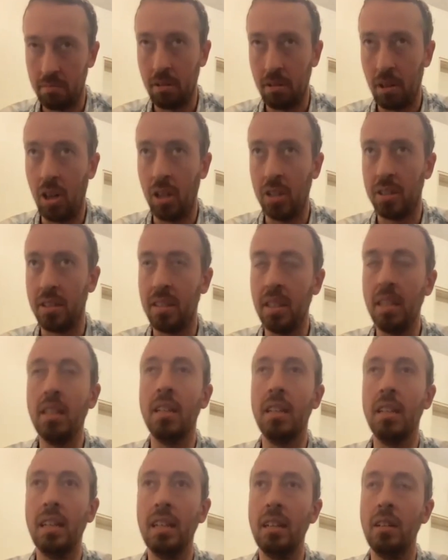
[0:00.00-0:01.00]

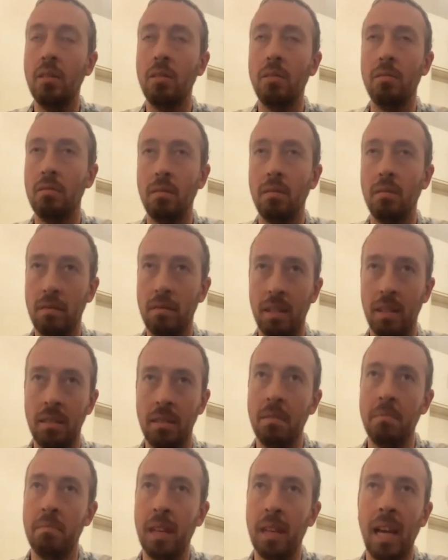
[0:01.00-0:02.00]
hostility
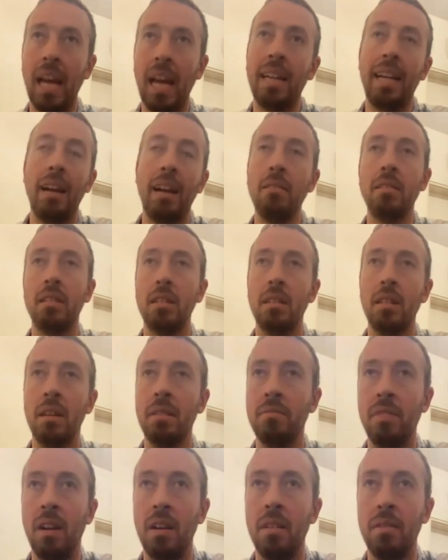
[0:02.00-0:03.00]
that carries
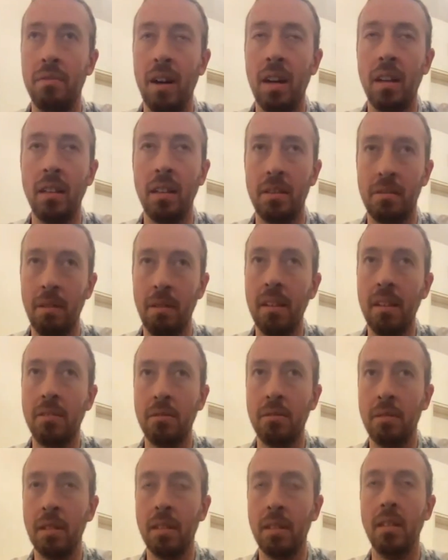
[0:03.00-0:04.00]
a violent threat
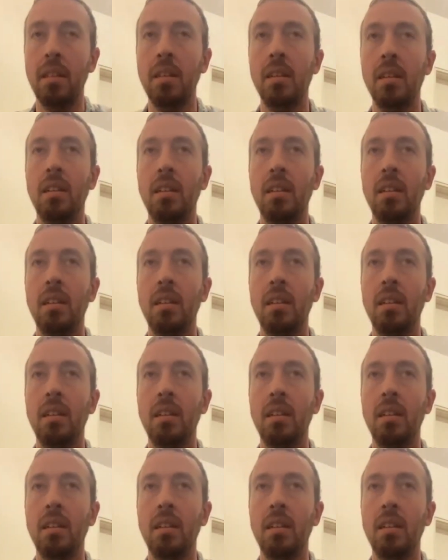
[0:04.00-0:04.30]
to it